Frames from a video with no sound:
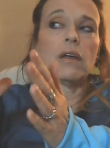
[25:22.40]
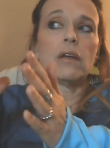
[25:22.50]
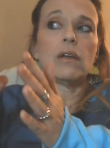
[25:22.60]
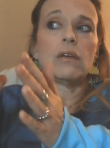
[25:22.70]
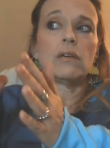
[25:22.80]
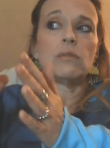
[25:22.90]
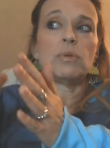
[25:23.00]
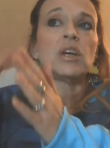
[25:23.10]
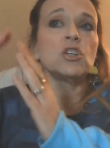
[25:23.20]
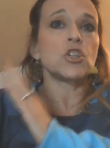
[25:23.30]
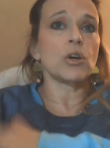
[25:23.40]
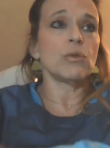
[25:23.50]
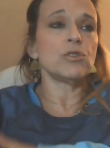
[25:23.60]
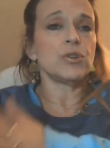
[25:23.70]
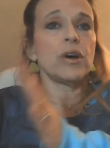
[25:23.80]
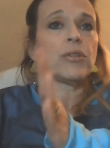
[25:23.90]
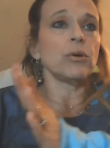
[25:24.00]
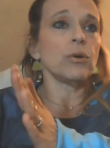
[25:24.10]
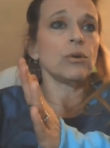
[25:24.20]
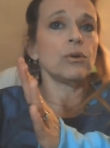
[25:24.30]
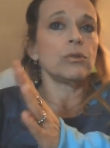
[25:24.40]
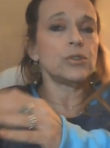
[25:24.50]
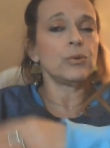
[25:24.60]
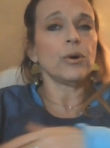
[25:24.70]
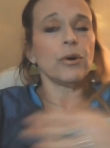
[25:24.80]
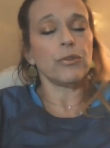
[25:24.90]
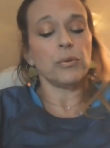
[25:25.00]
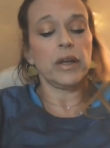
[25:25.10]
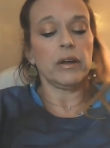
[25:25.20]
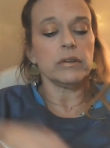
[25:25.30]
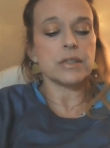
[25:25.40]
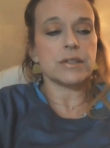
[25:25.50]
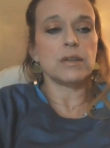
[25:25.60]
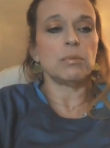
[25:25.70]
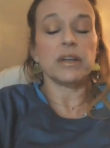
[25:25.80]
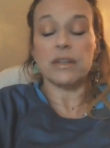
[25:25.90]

being shown to other to her three eldest siblings.